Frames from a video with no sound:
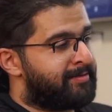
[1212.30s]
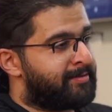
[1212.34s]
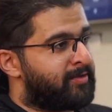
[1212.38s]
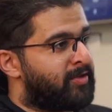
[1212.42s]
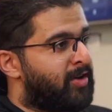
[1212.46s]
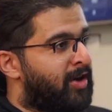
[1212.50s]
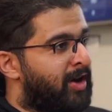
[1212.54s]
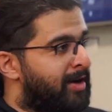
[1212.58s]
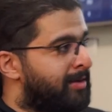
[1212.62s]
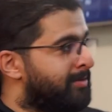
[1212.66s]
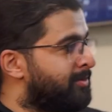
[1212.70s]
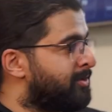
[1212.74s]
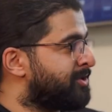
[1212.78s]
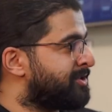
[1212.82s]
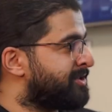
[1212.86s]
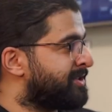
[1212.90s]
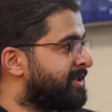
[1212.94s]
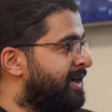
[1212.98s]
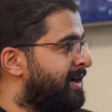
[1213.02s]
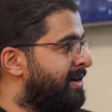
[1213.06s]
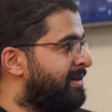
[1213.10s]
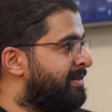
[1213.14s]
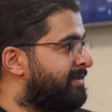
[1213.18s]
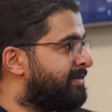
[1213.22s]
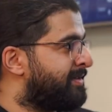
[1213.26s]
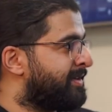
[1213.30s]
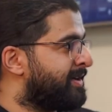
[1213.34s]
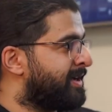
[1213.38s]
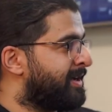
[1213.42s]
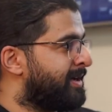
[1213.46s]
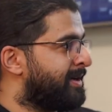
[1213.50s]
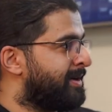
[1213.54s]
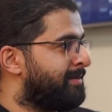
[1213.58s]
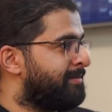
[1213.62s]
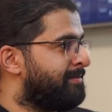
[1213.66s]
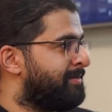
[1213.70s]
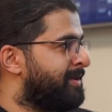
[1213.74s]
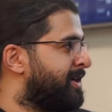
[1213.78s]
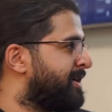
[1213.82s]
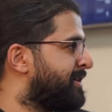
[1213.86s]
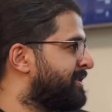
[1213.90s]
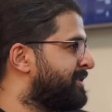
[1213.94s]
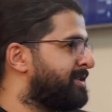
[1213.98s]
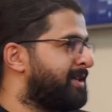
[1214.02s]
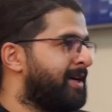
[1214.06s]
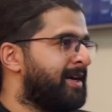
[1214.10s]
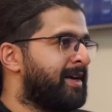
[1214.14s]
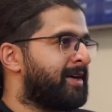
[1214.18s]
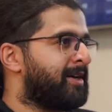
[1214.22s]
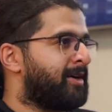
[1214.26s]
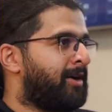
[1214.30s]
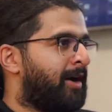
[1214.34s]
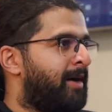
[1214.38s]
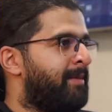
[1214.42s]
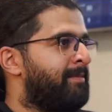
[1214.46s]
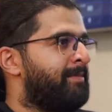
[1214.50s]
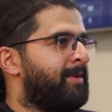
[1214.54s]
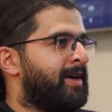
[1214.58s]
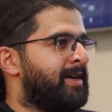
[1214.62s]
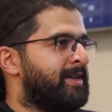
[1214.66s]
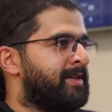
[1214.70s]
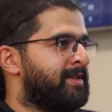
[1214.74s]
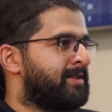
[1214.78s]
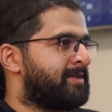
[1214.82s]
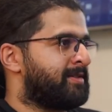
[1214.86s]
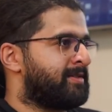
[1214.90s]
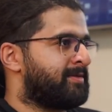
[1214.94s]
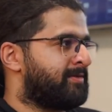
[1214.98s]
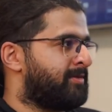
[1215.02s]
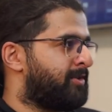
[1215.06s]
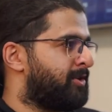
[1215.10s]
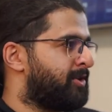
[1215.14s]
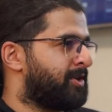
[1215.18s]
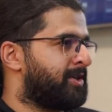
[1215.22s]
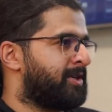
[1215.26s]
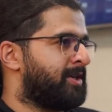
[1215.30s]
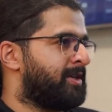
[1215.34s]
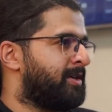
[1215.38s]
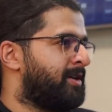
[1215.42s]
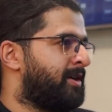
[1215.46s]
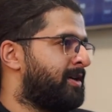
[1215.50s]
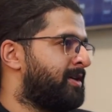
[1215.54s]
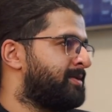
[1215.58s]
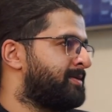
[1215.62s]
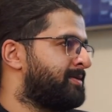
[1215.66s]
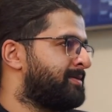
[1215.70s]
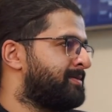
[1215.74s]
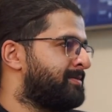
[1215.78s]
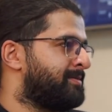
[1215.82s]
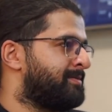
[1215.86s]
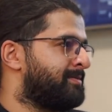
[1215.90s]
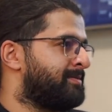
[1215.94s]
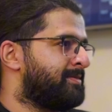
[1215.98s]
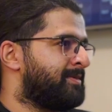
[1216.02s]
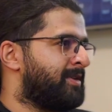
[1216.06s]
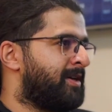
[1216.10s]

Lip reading: Almost every big tech company is working on